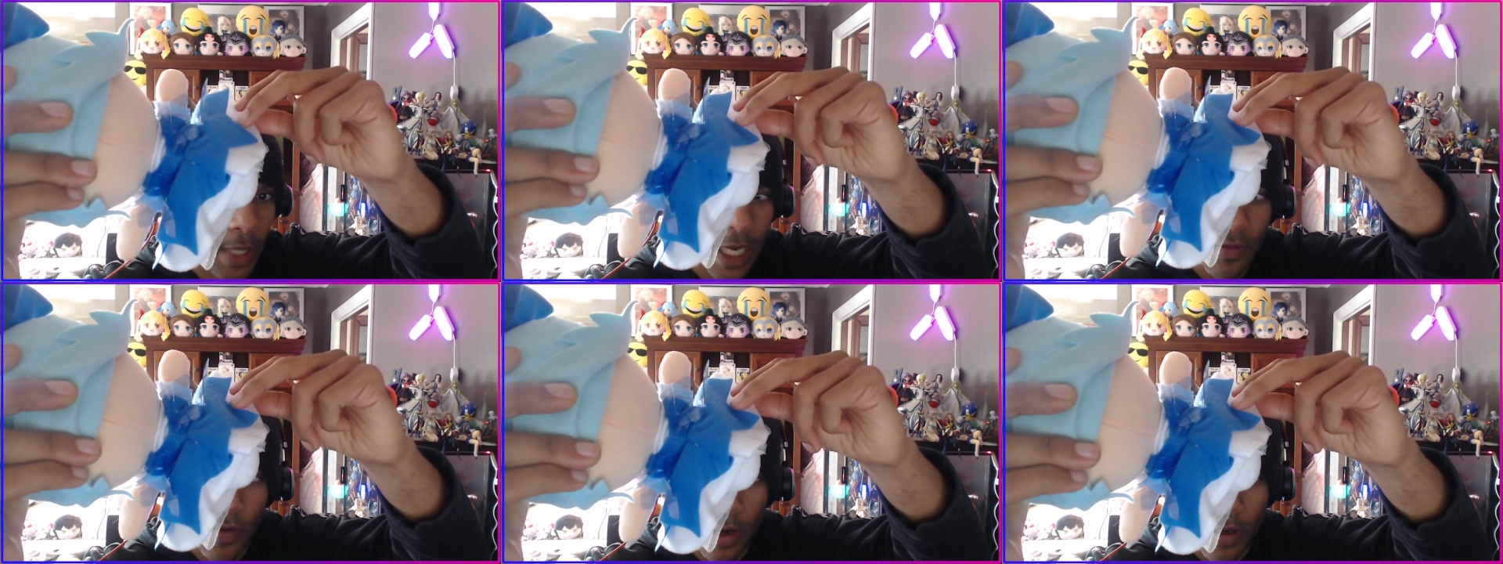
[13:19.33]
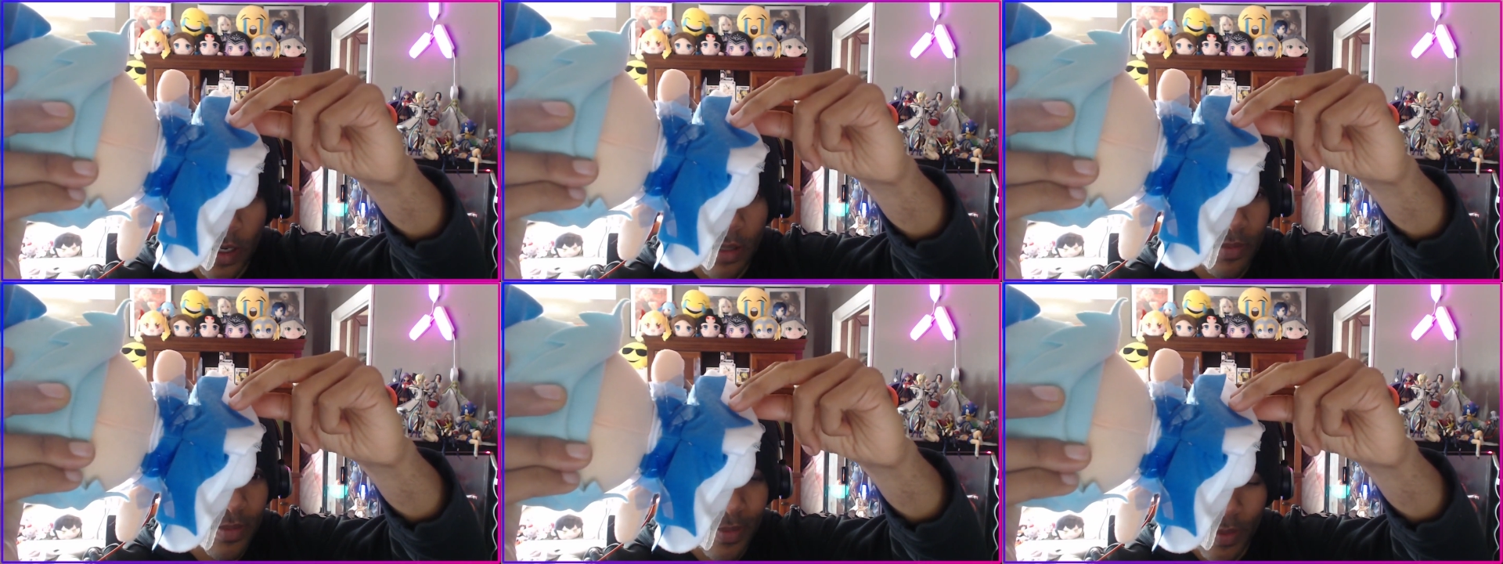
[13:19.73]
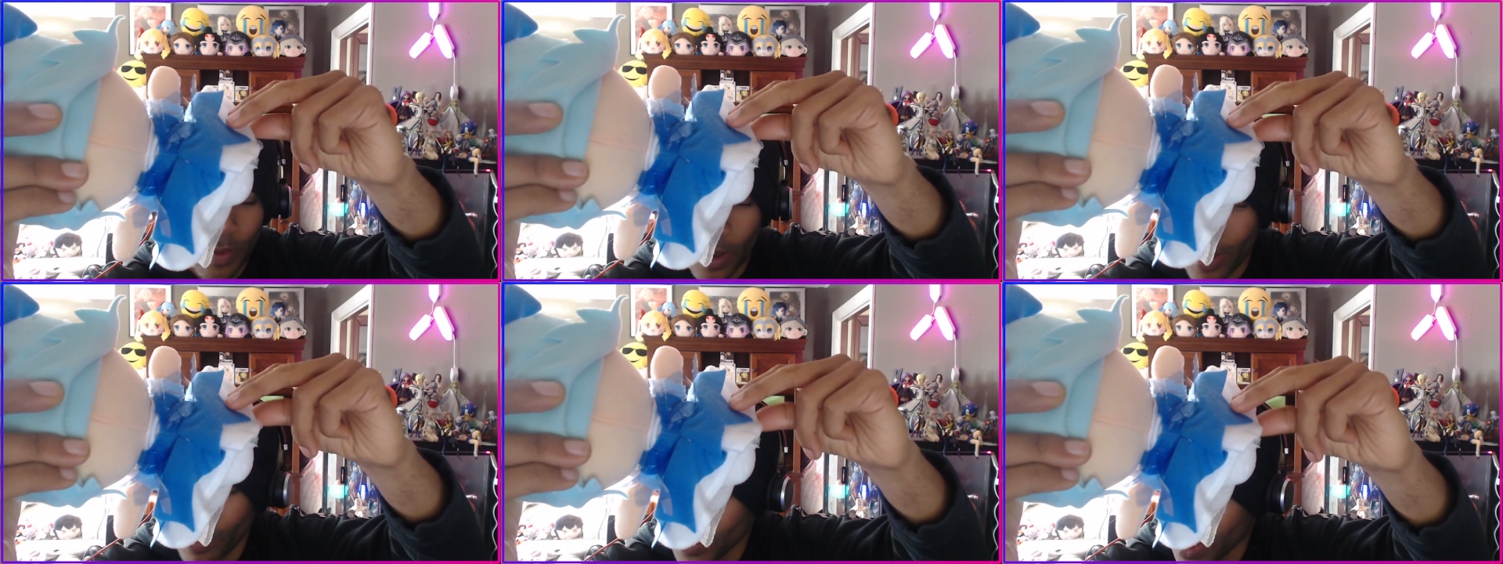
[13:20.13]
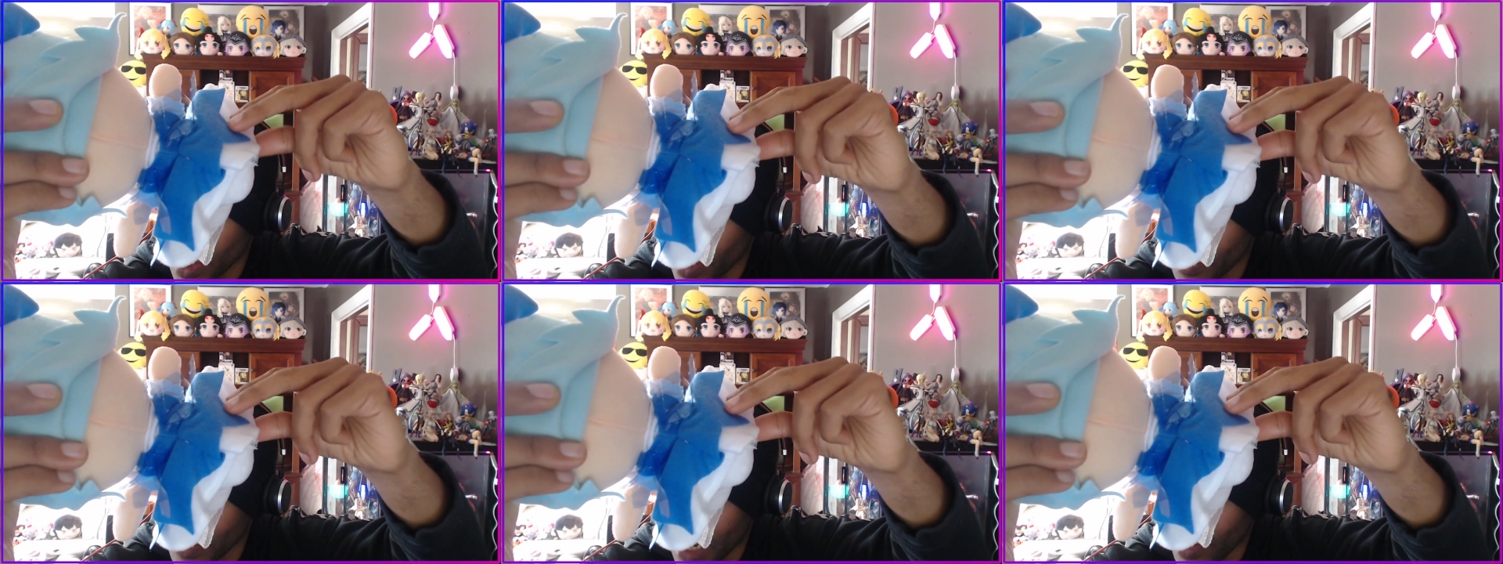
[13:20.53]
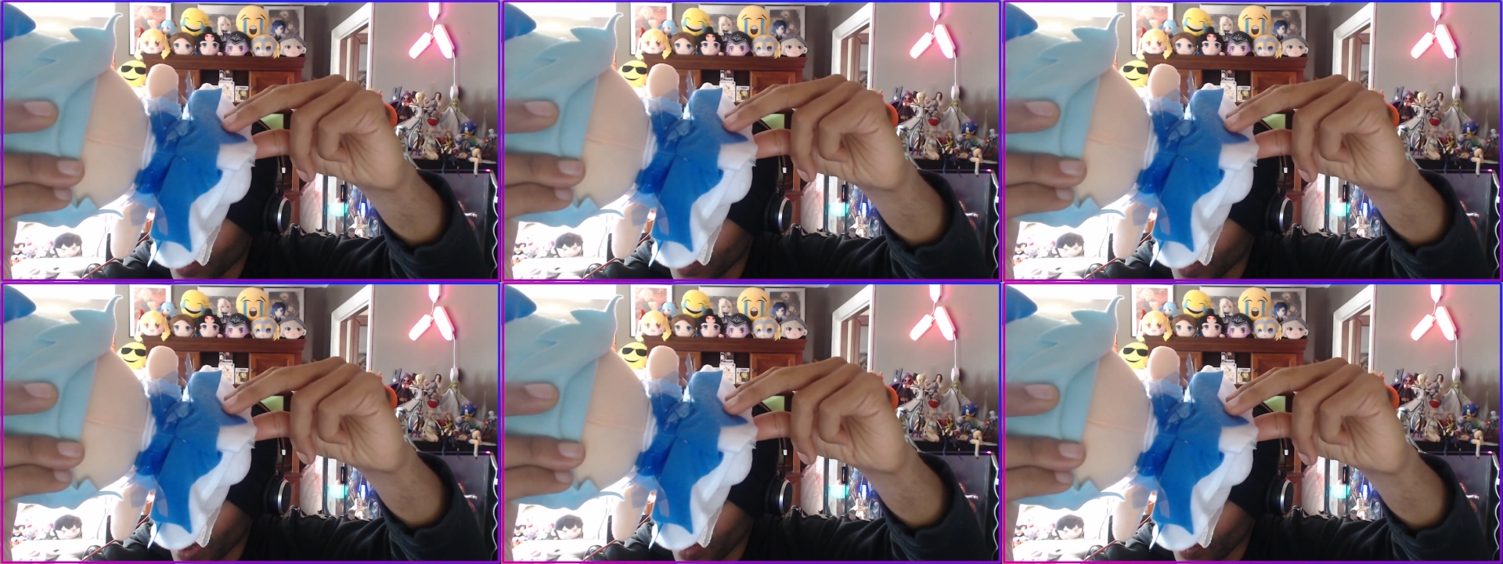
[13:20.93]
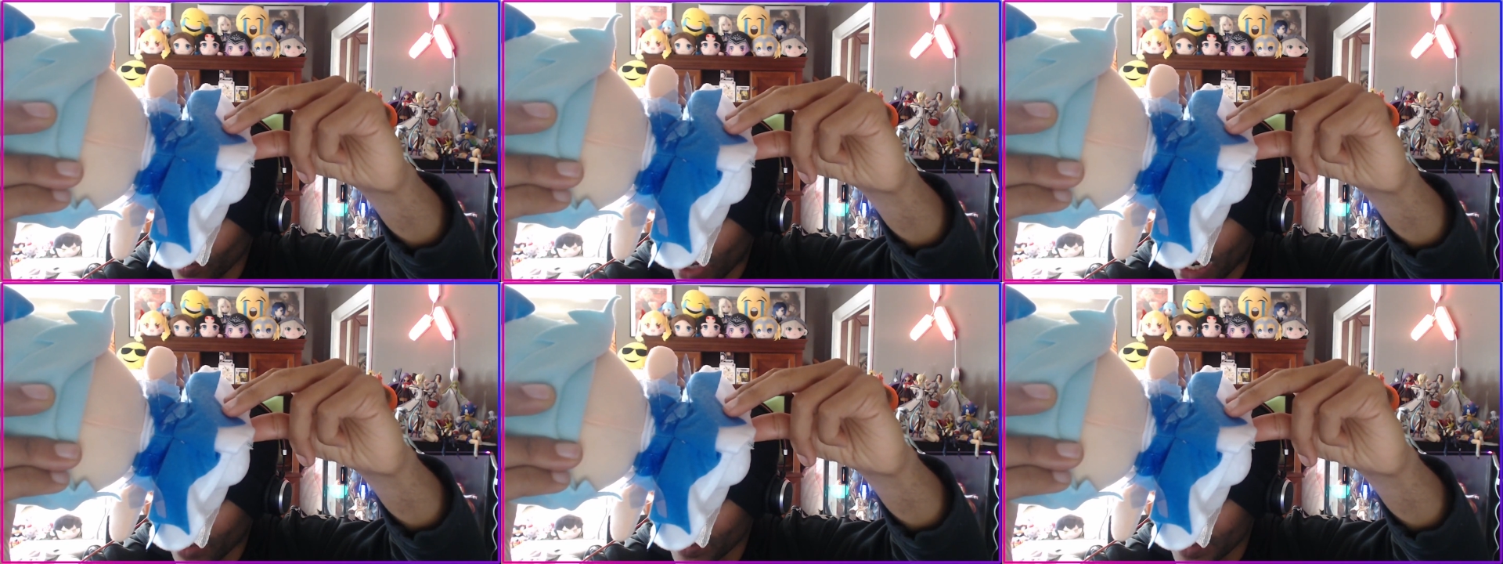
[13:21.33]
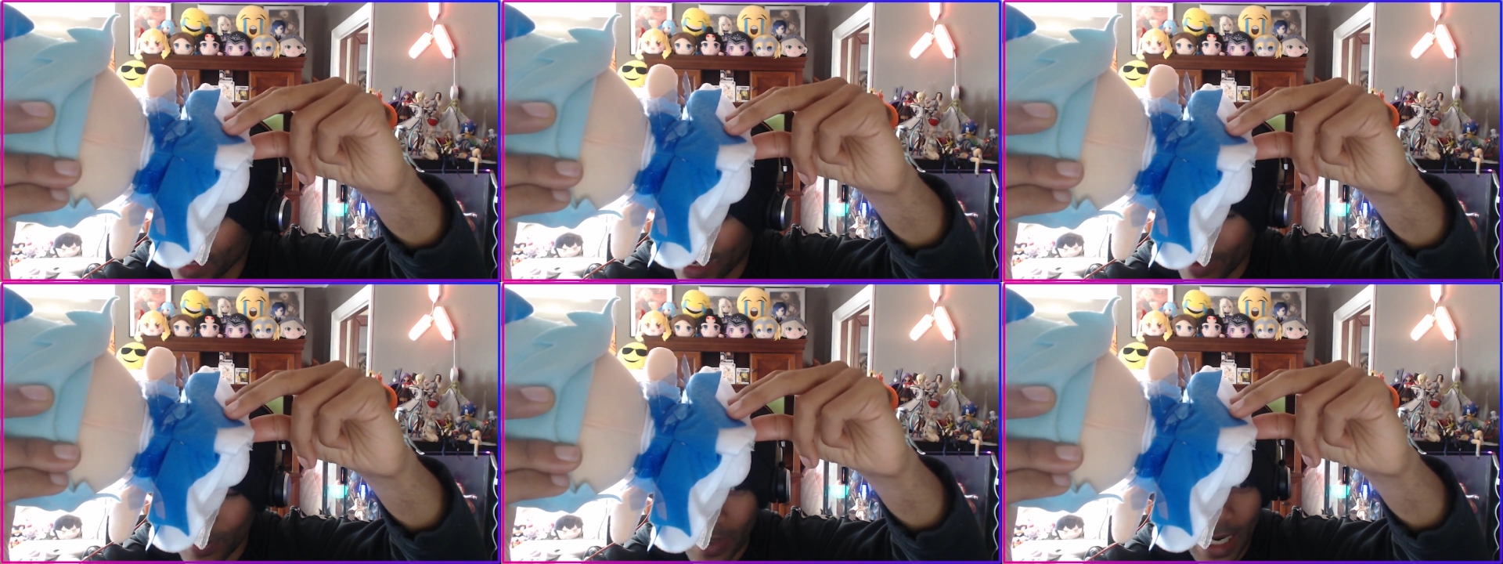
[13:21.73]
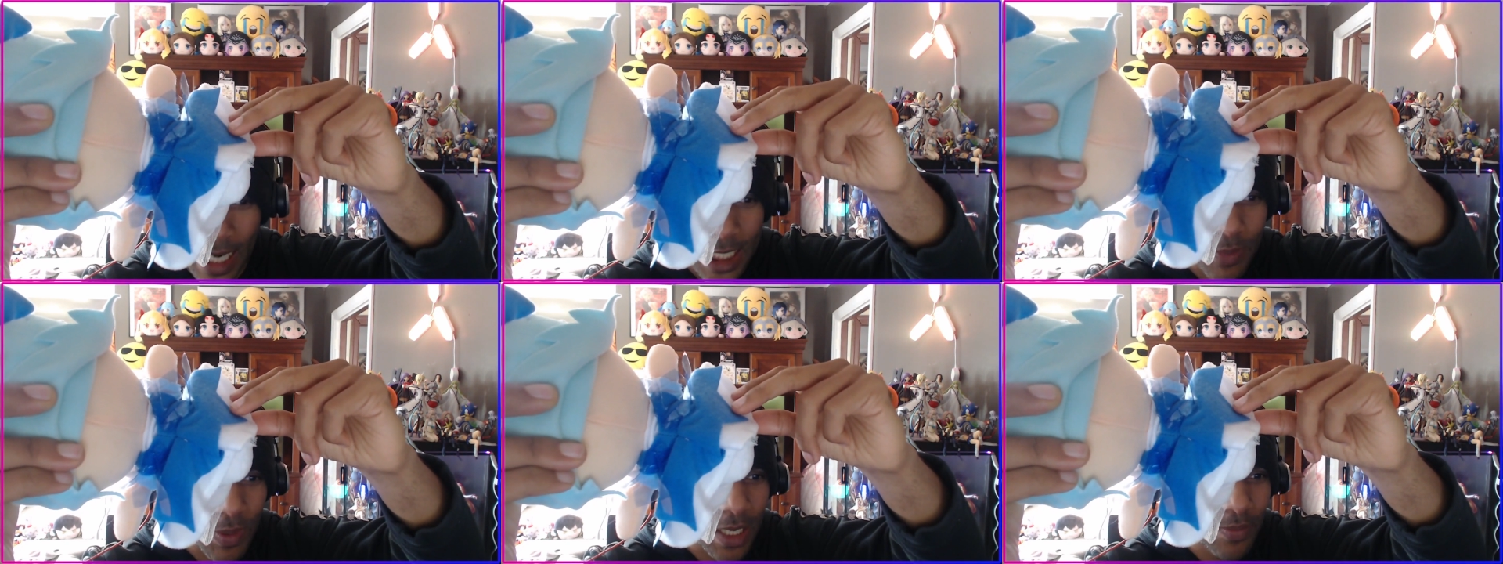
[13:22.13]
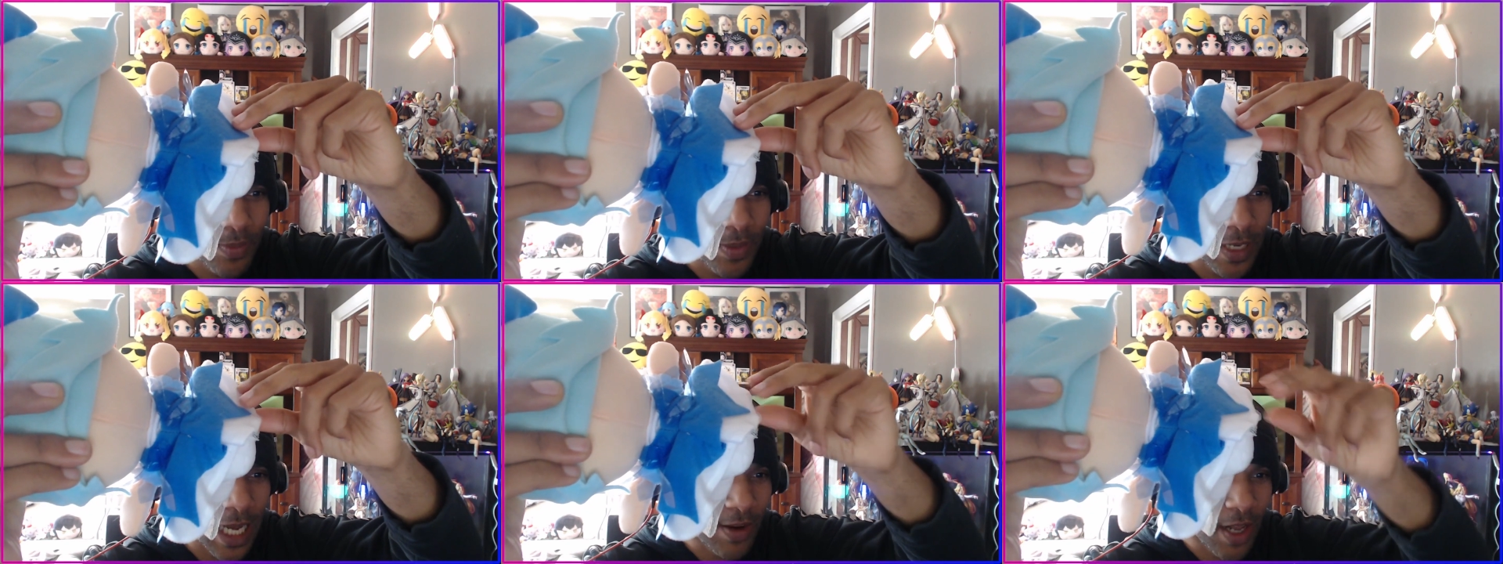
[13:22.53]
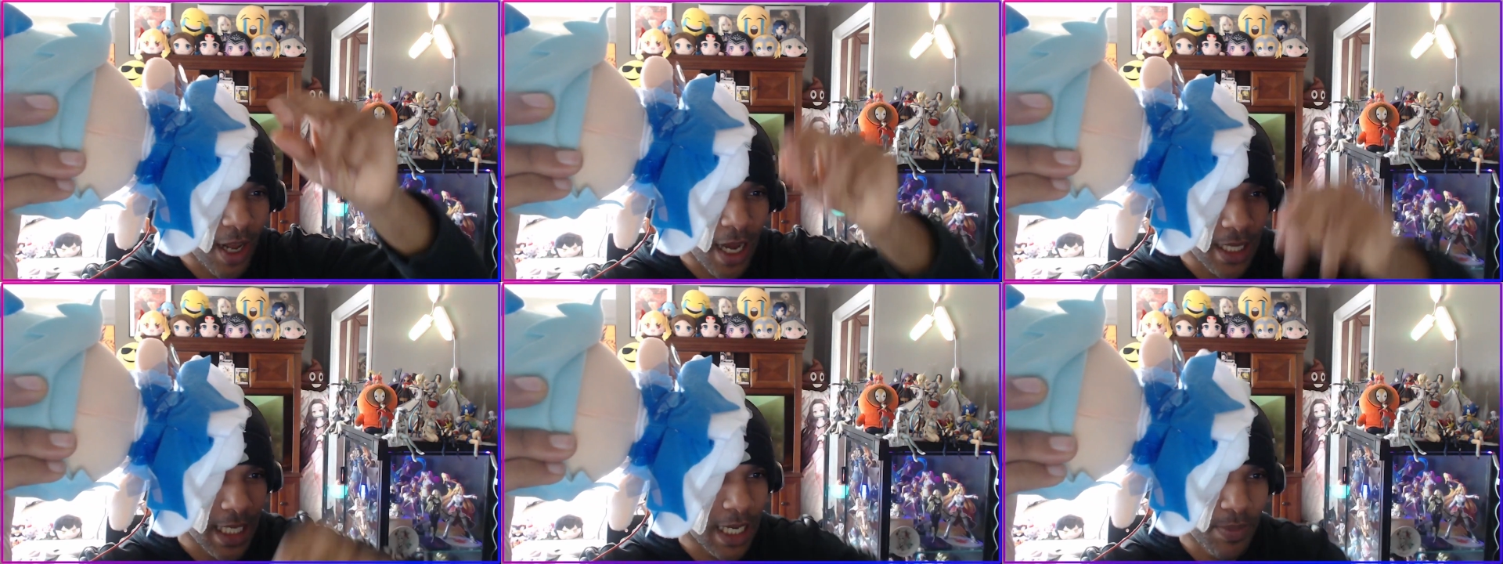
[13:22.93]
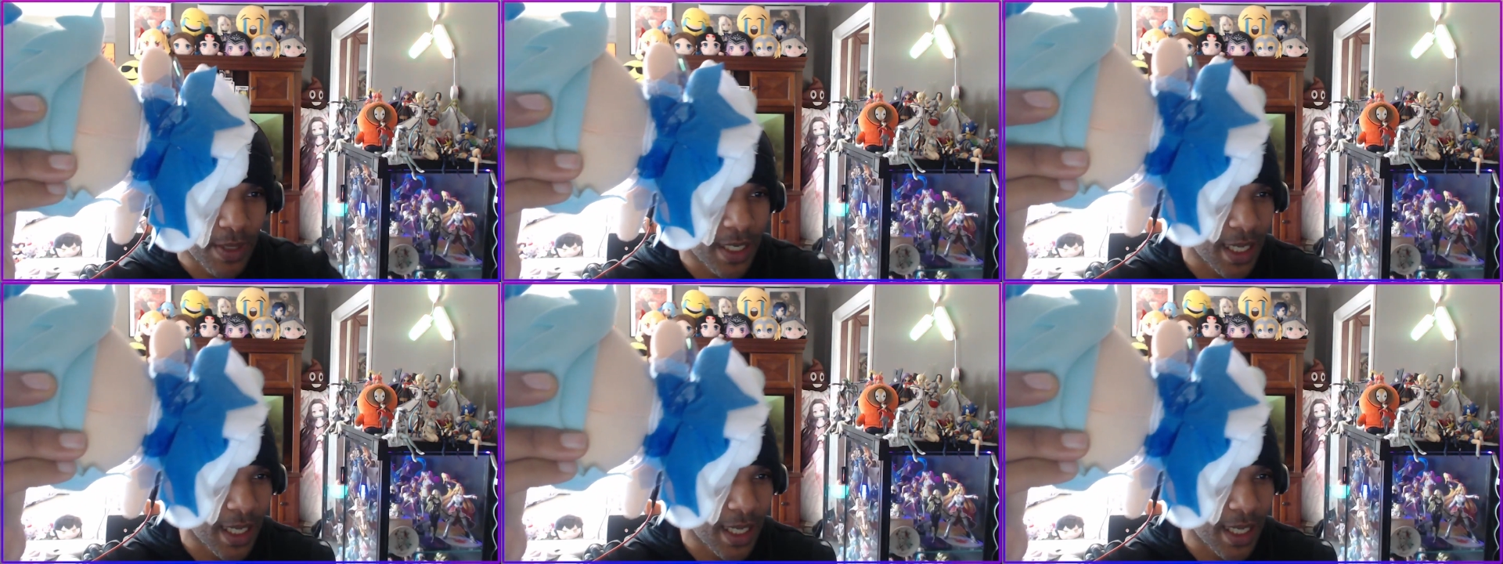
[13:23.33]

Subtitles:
No face is visible, so there are no lips to read.